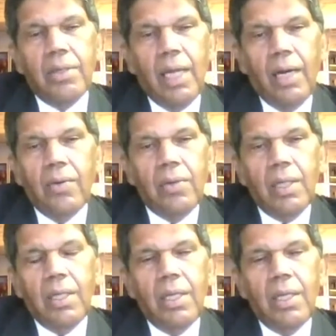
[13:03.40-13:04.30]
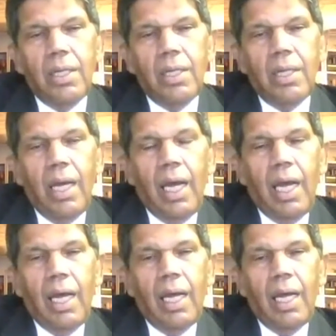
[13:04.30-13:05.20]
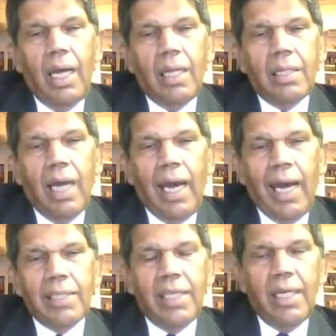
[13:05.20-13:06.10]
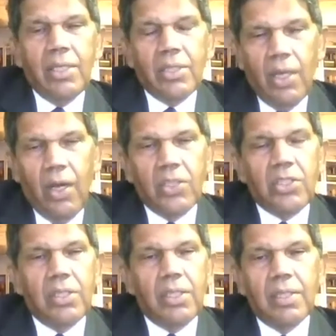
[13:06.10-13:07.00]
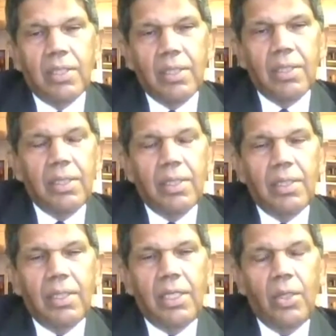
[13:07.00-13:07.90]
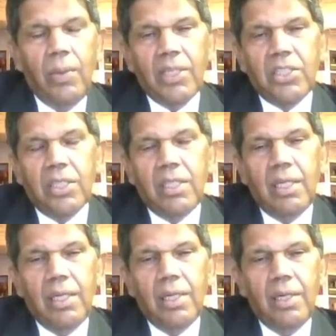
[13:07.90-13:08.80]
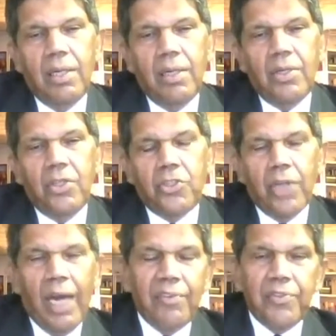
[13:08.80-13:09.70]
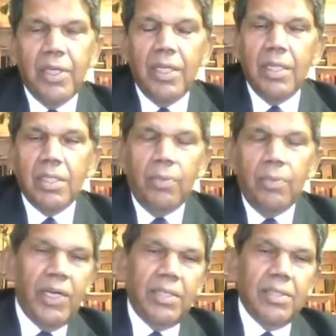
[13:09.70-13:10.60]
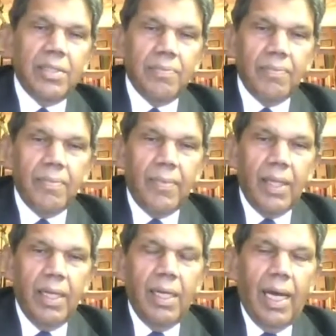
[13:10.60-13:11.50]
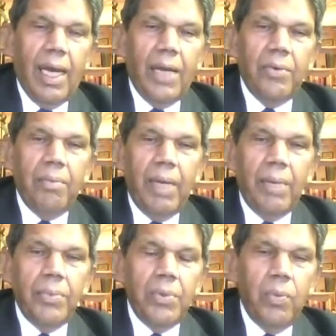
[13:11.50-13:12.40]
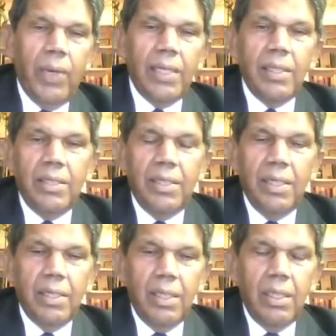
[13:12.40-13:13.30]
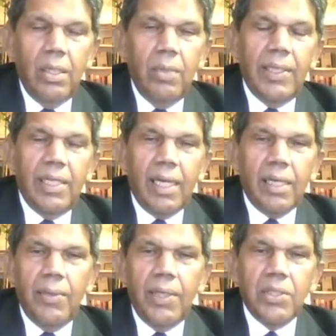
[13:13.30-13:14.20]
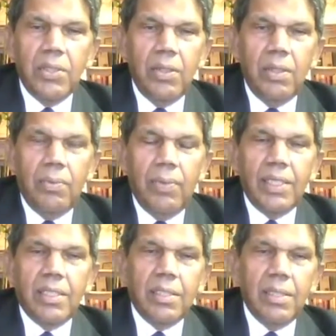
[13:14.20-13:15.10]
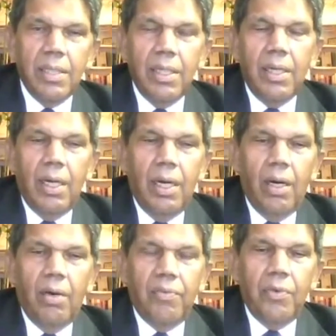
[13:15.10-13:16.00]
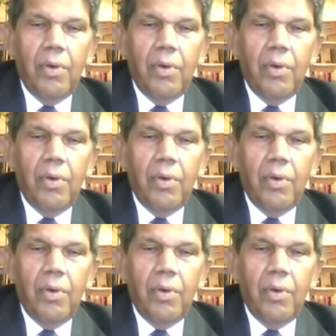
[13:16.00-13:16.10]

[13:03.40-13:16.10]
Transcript: now the idea is launched that the UN should draft some rights. I remember when the UN Declaration on the Rights of